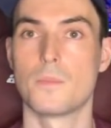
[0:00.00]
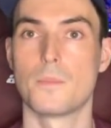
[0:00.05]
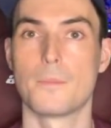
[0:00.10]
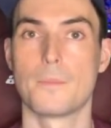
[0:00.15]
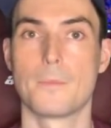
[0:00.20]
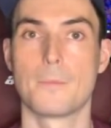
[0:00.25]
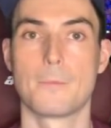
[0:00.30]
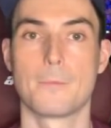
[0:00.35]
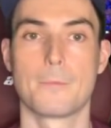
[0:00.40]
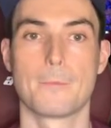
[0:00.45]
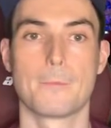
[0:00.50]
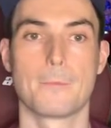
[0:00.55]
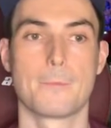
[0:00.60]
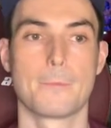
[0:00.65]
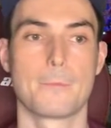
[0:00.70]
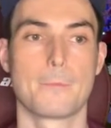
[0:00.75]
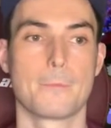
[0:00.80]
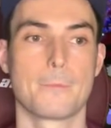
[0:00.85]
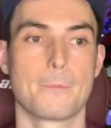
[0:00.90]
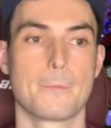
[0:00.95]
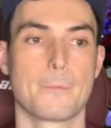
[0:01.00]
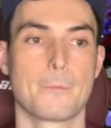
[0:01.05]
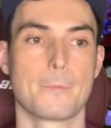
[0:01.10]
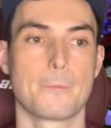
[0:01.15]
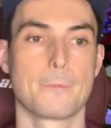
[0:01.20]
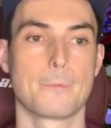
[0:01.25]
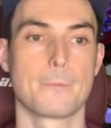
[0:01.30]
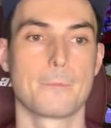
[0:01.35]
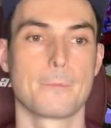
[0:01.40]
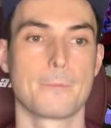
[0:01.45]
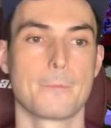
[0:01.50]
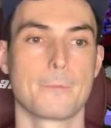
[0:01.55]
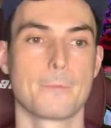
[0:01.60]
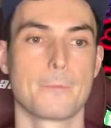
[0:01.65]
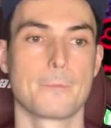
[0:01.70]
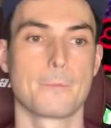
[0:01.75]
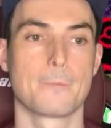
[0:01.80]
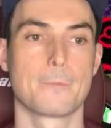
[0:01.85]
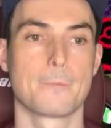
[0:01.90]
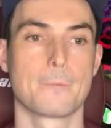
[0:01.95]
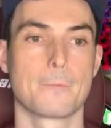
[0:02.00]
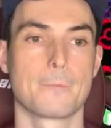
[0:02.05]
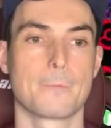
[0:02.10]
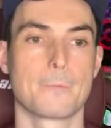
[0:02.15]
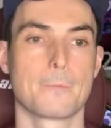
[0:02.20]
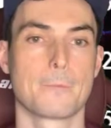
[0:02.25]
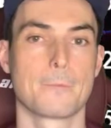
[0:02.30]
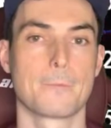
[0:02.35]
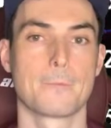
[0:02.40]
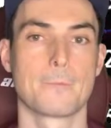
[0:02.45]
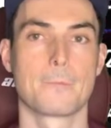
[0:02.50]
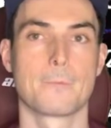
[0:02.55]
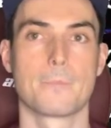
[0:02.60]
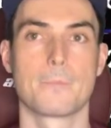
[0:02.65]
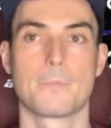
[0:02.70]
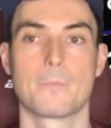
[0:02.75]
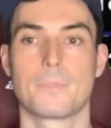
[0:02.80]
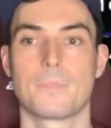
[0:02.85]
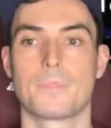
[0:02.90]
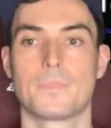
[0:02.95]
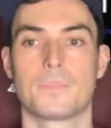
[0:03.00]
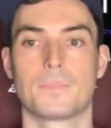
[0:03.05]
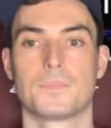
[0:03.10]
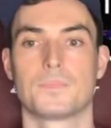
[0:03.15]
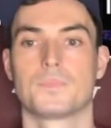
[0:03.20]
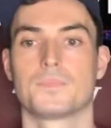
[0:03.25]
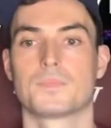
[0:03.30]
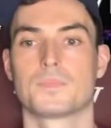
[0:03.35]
(silence)